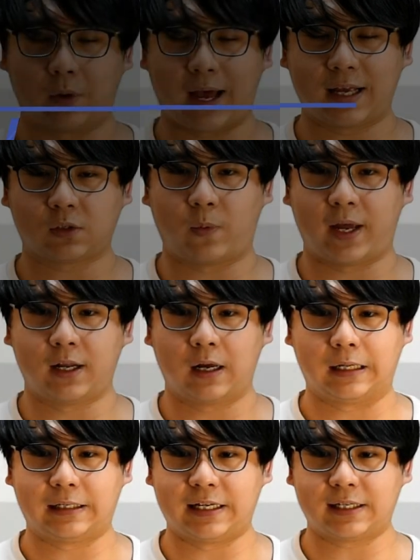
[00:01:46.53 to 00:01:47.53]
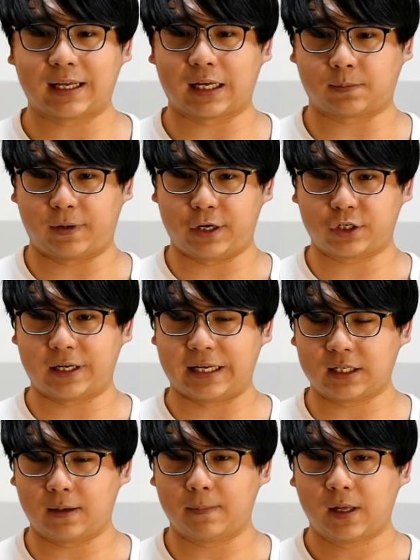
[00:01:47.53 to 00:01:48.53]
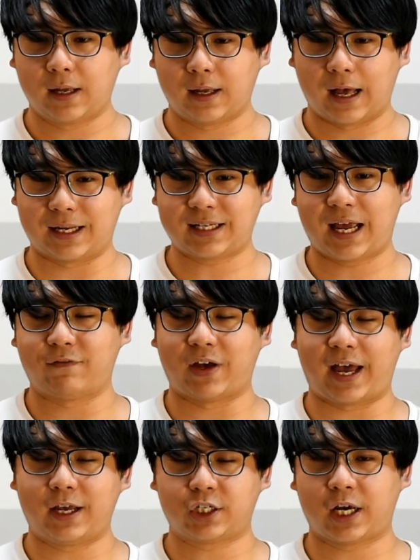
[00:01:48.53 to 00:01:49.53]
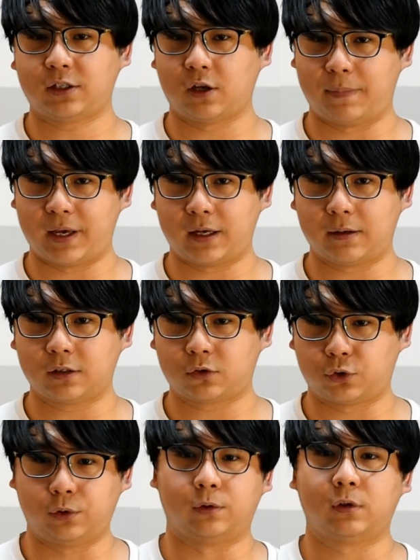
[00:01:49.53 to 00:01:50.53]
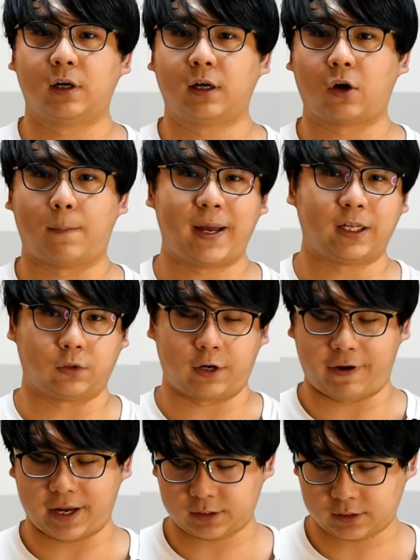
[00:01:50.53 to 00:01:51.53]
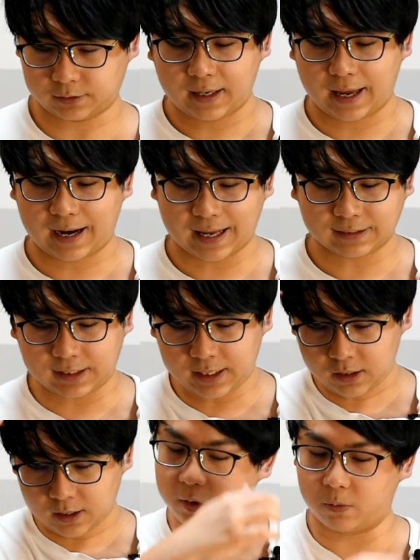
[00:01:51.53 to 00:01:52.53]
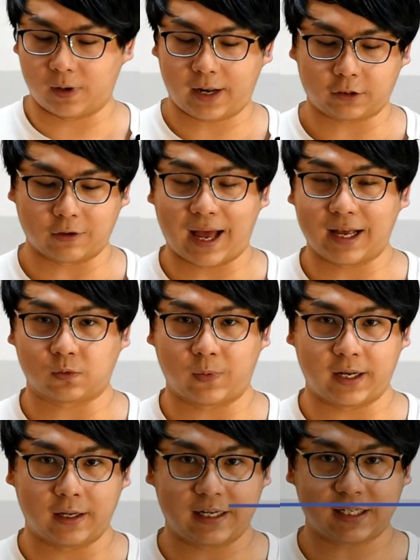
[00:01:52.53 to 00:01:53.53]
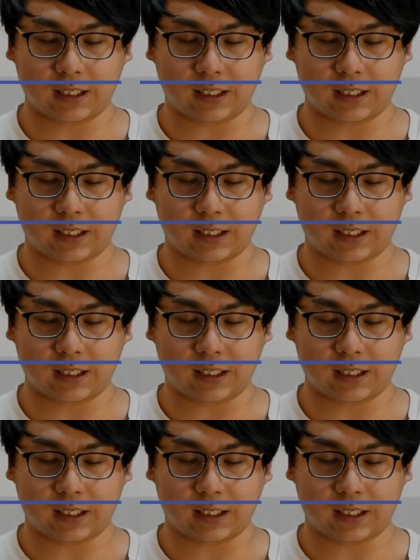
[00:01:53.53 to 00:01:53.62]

ask whether this explanation does it have a higher chance of being true compared to the rest? And lastly, we would like to ask whether this